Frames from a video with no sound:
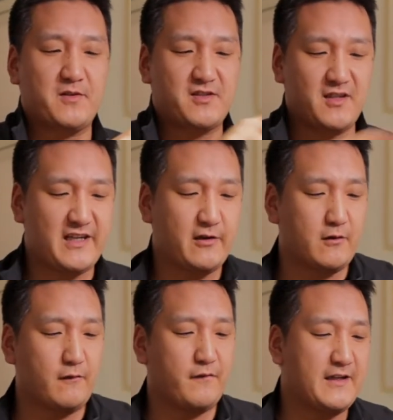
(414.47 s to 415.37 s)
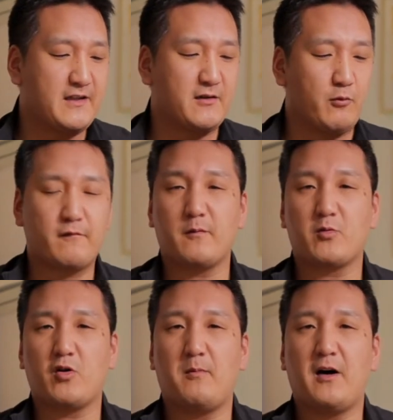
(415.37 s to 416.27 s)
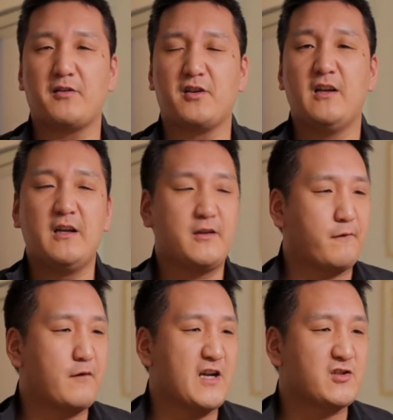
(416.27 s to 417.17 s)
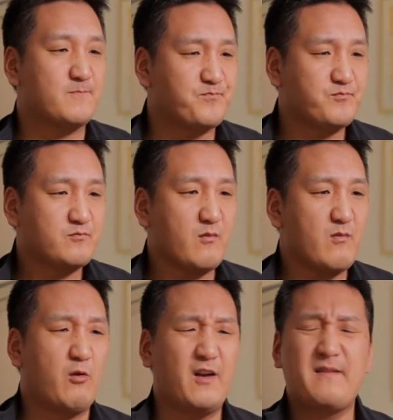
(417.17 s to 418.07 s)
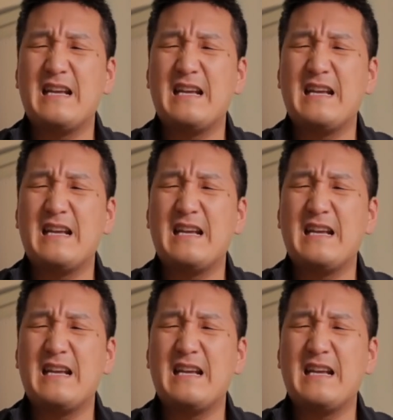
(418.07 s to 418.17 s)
acidity you're going to find in the one from Kobal, the fresh one.